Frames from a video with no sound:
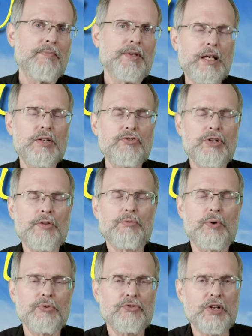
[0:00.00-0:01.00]
And
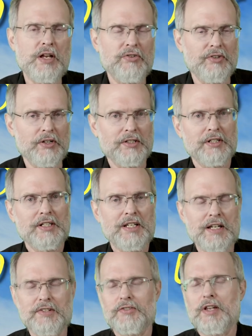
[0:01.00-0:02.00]
Jethro sees it.
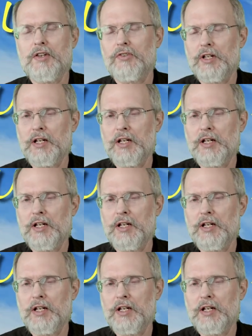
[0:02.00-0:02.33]
He sees